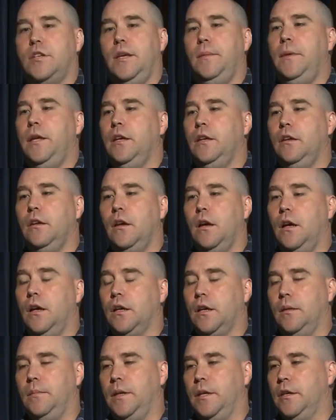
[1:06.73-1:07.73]
Skimming
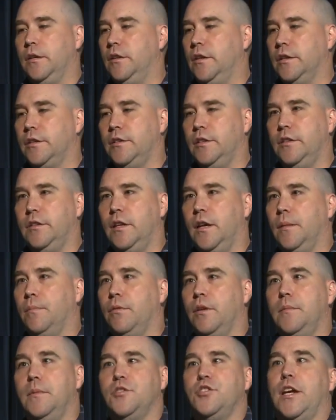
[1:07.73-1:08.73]
uh, can be conducted uh,
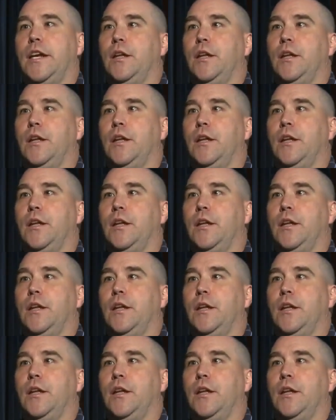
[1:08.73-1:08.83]
pretty much